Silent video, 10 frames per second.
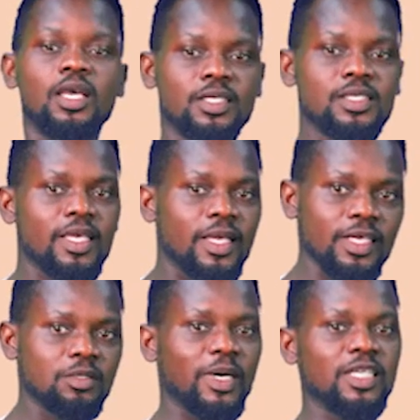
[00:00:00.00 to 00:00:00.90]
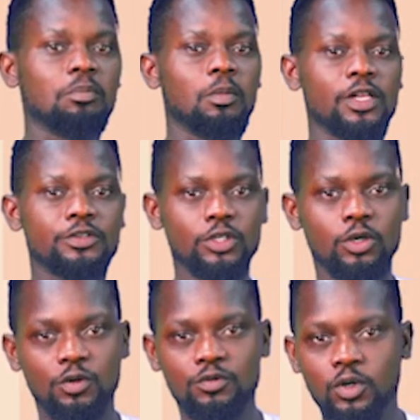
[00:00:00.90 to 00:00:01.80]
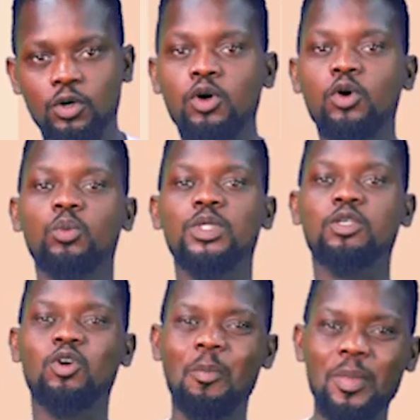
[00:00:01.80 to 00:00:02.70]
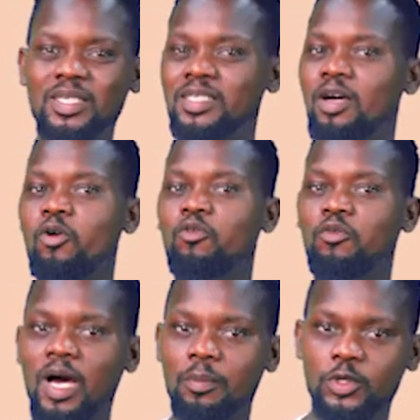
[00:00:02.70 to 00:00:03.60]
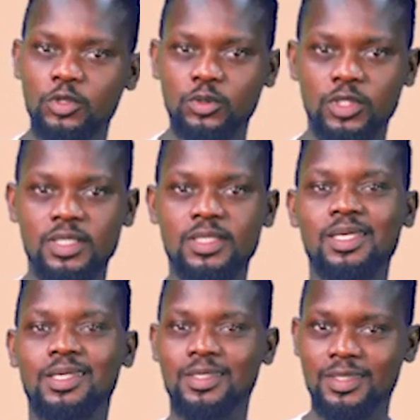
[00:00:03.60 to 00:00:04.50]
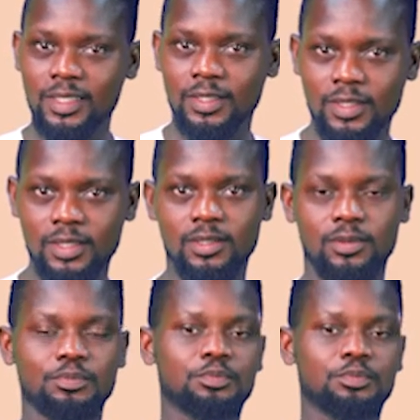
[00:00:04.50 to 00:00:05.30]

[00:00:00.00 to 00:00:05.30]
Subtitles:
It is headed by the military governor with the commander of army units in the states,